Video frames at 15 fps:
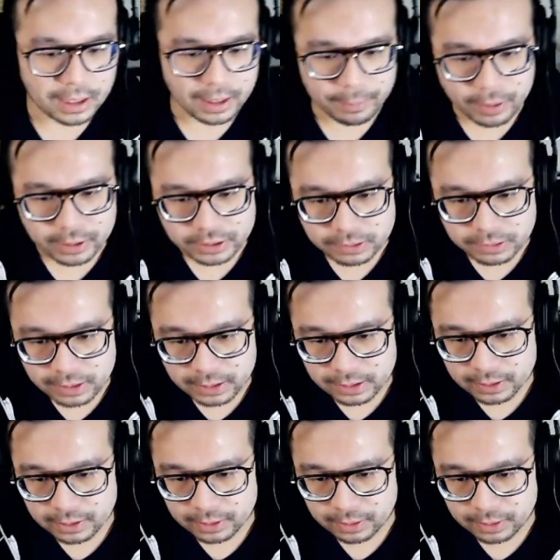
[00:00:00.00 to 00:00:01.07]
I'm also
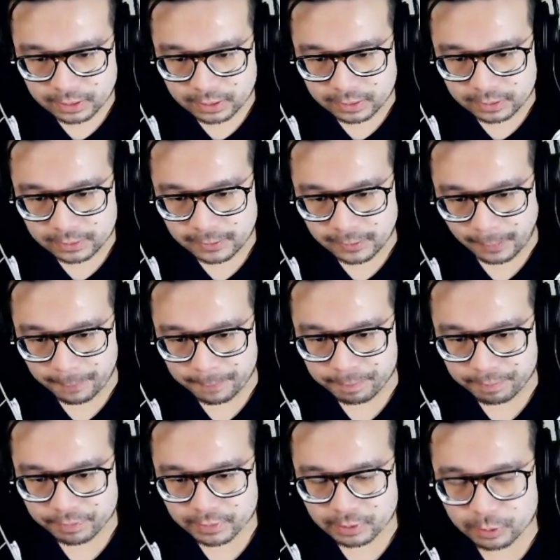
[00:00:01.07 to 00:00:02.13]
gonna
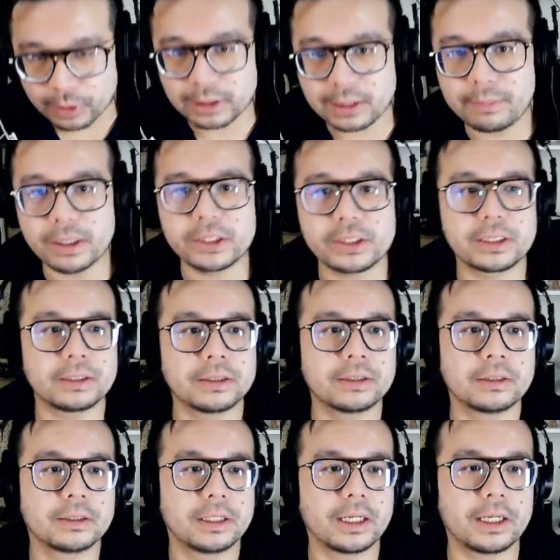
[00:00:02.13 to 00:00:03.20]
quickly
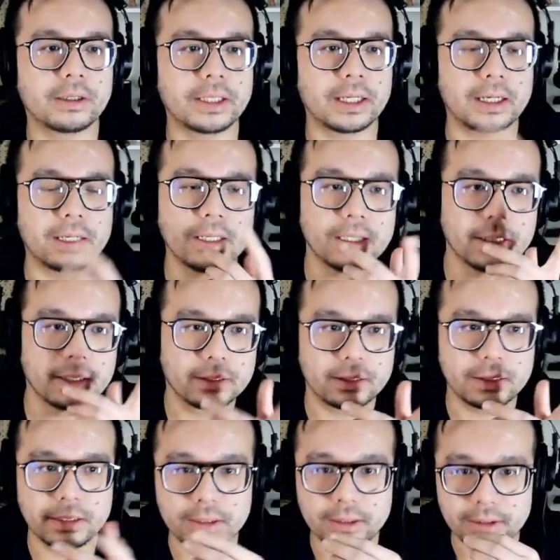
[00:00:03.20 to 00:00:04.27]
mention here that
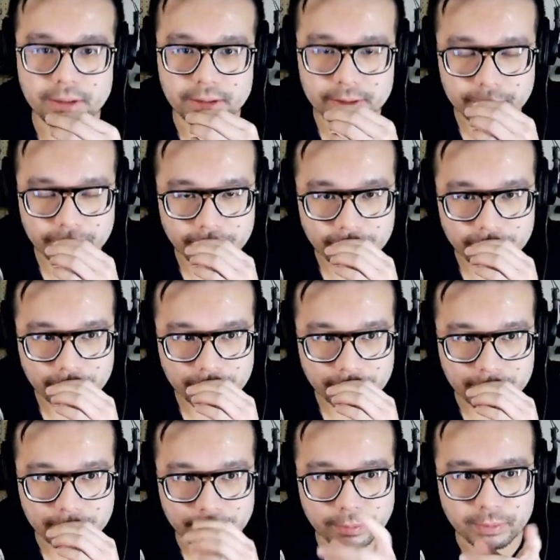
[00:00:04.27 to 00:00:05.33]
the
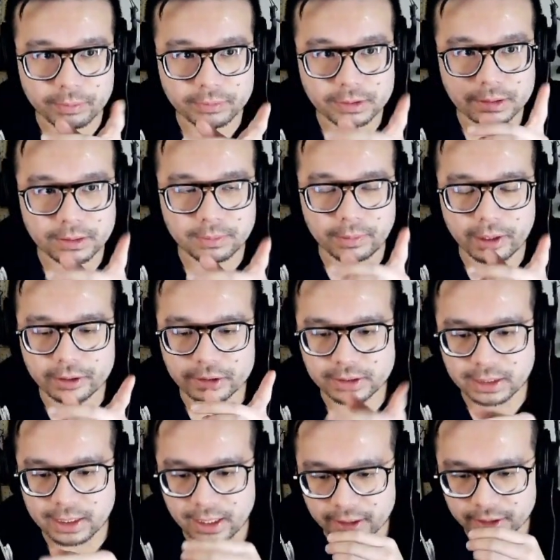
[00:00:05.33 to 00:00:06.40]
the the monitor
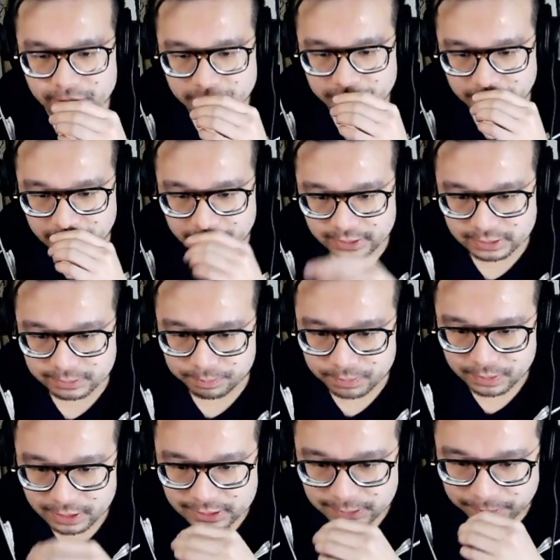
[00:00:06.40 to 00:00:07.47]
that I had an issue on, it's
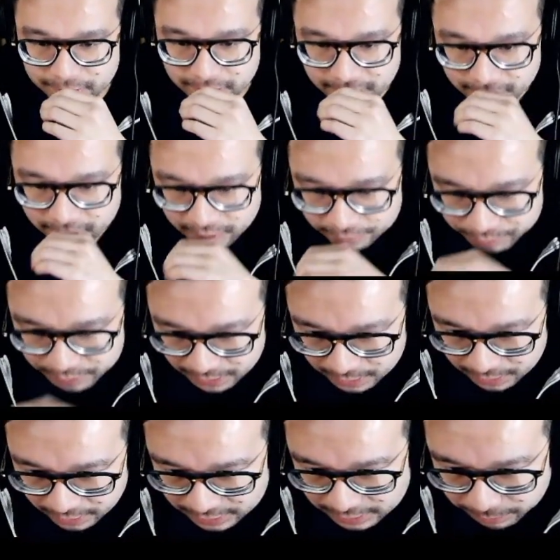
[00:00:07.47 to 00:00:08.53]
a planar
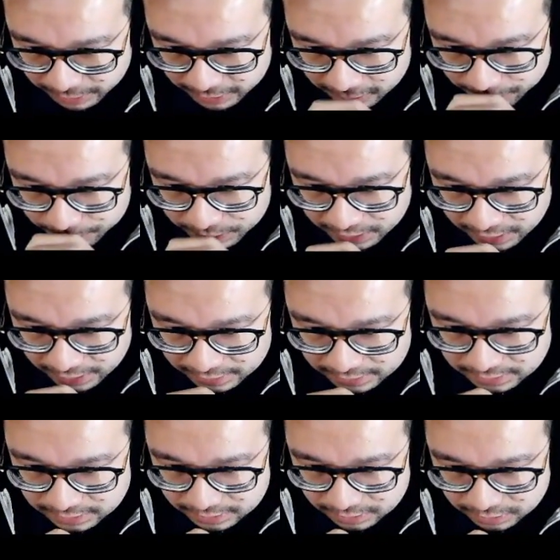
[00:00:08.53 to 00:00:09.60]

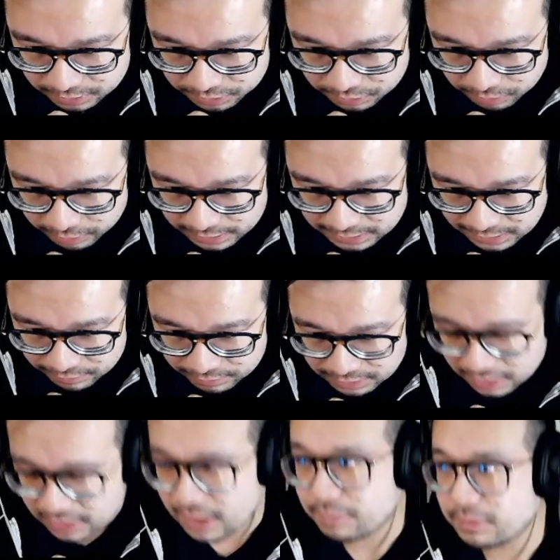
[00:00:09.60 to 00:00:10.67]
PX
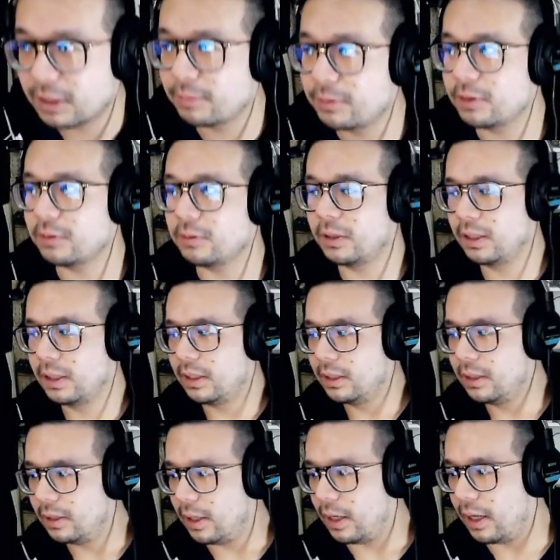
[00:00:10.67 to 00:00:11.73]
2710MW,
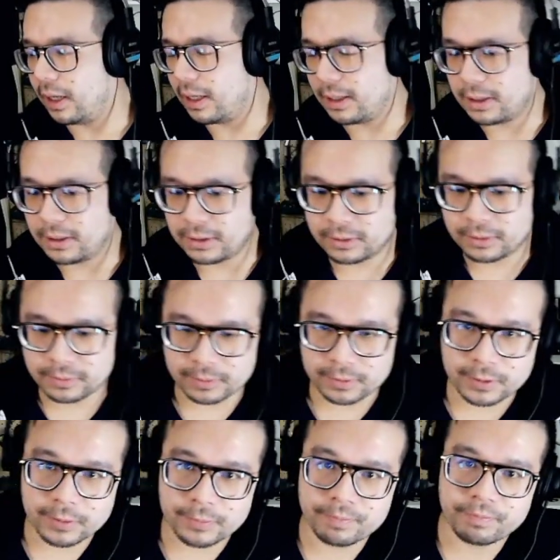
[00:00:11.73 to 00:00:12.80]
and